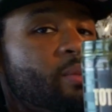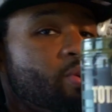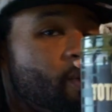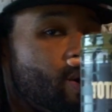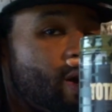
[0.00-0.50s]

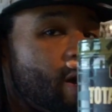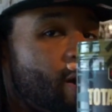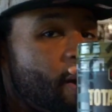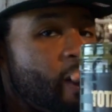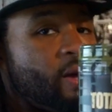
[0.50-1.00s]

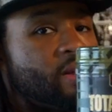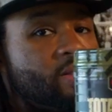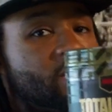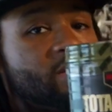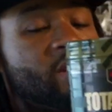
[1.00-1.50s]
pre-workout,
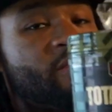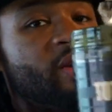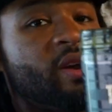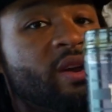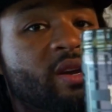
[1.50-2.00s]
this stuff
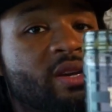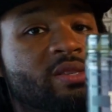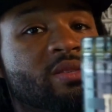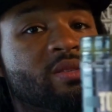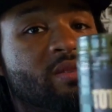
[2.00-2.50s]
right here
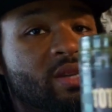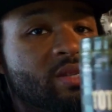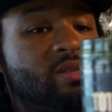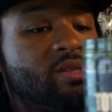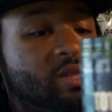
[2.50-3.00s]
gets
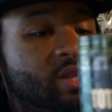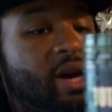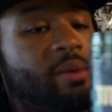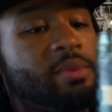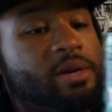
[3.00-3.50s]
gets the
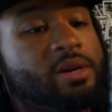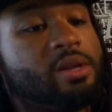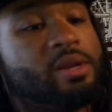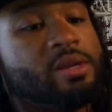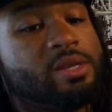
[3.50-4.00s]
job
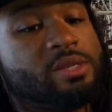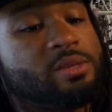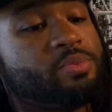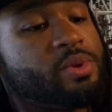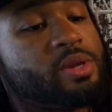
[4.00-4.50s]
done. This is
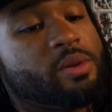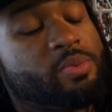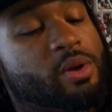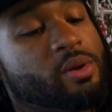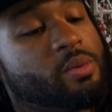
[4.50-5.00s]
a pretty good
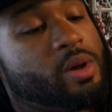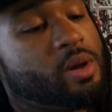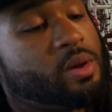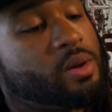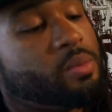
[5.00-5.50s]
pro
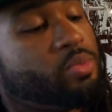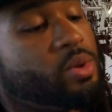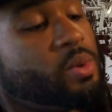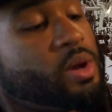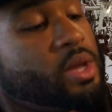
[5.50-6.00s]
uh,
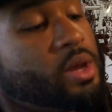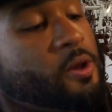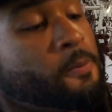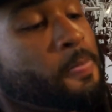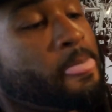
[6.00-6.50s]

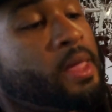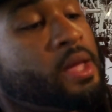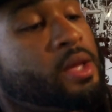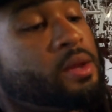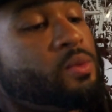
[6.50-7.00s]
pre-workout.
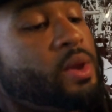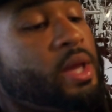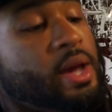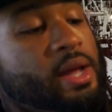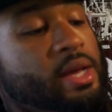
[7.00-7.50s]

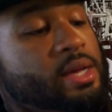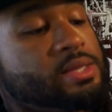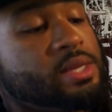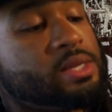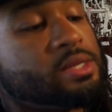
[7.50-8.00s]
Redcon, like I
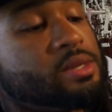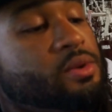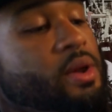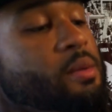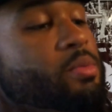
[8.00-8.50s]
said, is a
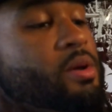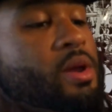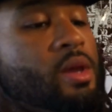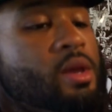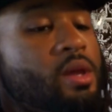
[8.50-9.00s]
great
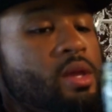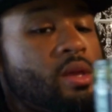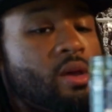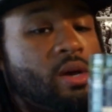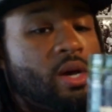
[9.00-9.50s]
brand.
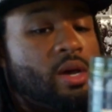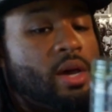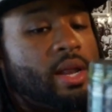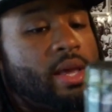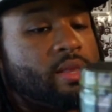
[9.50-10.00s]
uh,
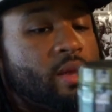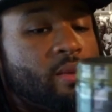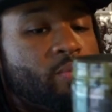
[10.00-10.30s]
I like their